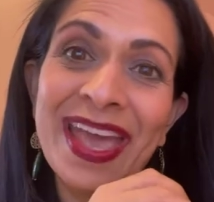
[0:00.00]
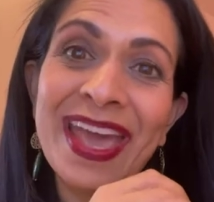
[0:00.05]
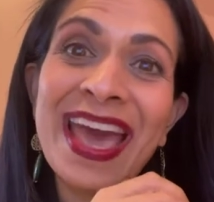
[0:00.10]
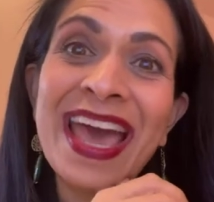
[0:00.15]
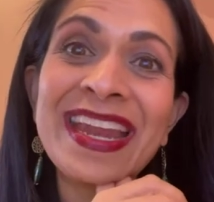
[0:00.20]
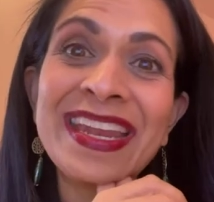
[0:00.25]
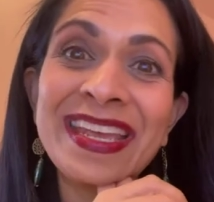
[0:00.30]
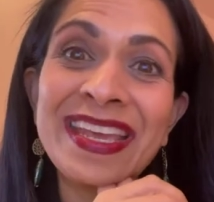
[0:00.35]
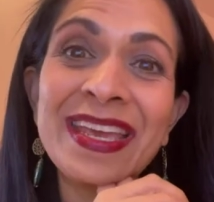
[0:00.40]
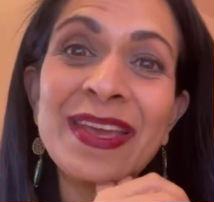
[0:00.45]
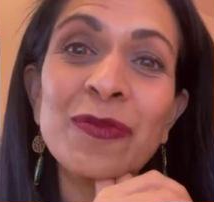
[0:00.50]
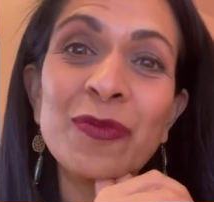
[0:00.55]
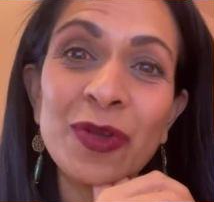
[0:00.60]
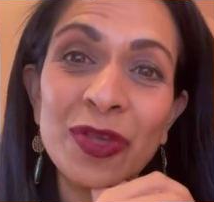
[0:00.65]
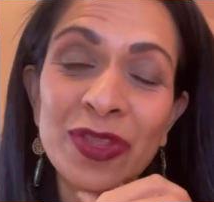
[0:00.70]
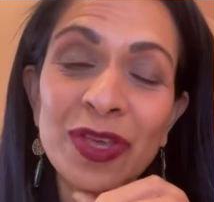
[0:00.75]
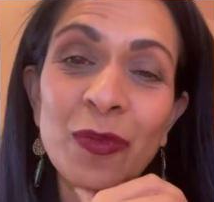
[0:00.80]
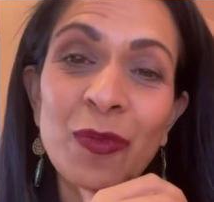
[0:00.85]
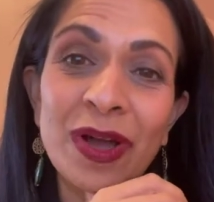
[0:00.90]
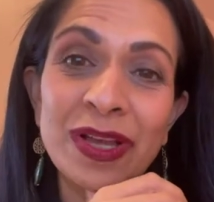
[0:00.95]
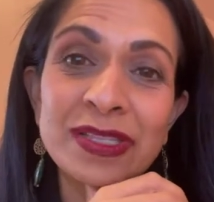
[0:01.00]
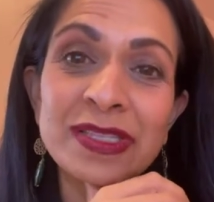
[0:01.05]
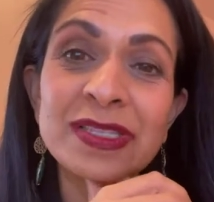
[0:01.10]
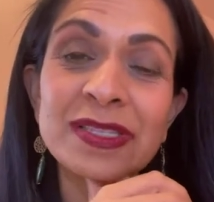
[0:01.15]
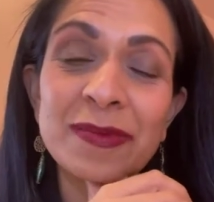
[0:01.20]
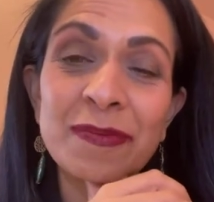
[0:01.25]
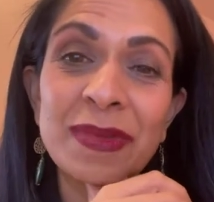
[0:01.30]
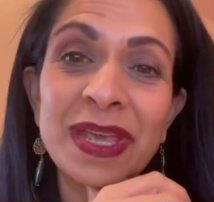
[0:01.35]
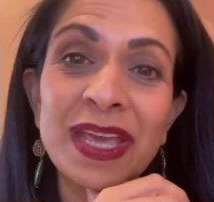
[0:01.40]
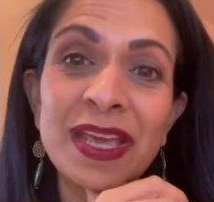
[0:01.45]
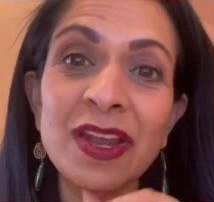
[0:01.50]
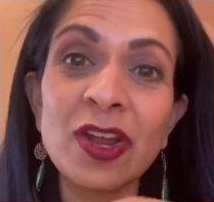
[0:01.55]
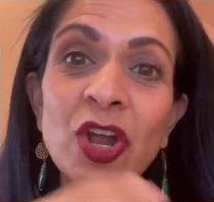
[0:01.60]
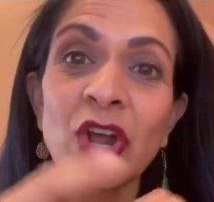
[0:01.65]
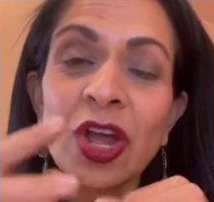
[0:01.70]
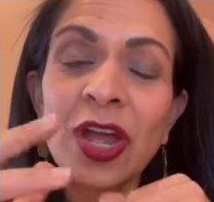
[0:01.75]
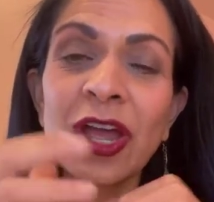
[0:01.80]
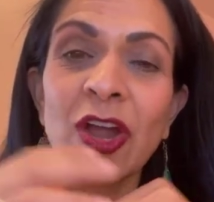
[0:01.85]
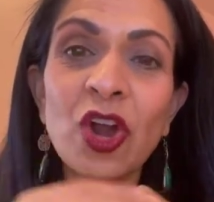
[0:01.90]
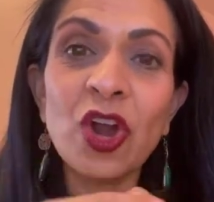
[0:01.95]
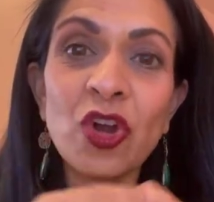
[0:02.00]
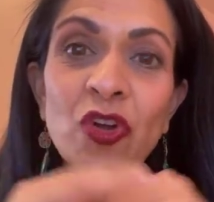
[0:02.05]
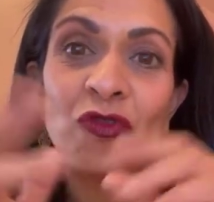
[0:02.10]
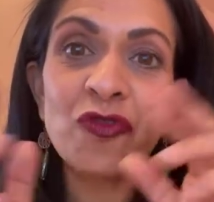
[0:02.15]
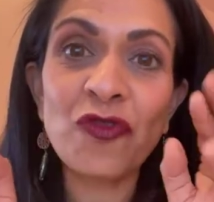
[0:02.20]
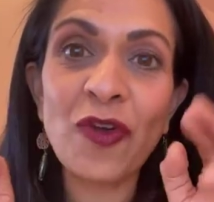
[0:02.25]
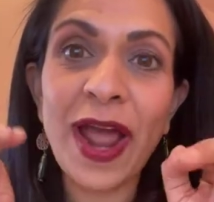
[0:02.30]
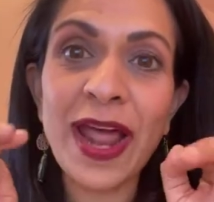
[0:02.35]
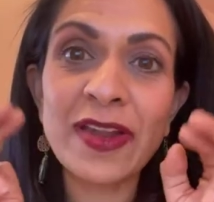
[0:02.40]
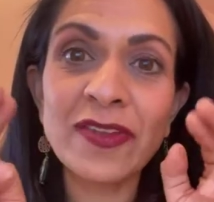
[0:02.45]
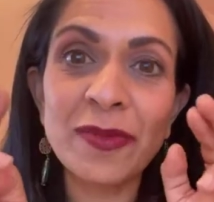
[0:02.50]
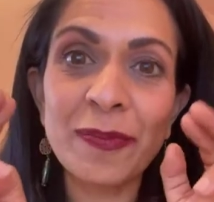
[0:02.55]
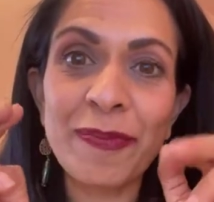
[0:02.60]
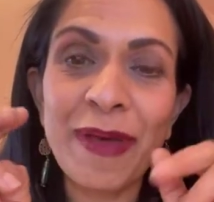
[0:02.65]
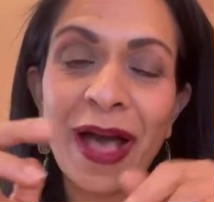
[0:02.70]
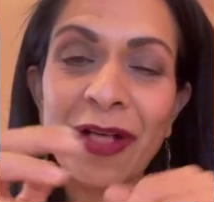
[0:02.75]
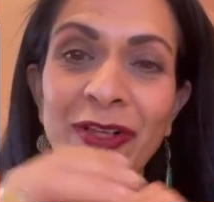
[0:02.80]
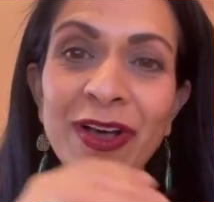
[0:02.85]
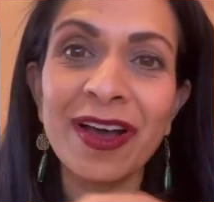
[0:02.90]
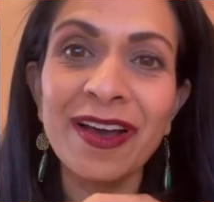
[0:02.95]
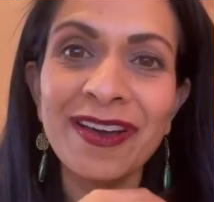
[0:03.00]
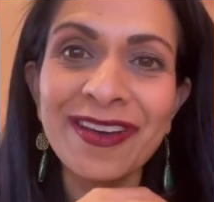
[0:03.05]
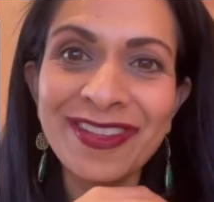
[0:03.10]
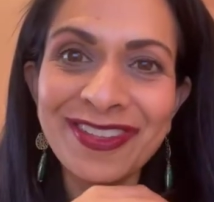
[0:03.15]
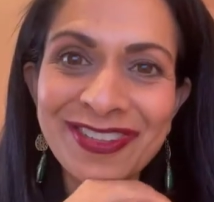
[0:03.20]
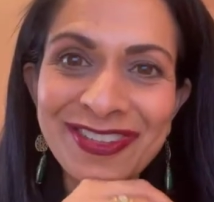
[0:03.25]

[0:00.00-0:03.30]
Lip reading: And he really wants to meet her friend Bela.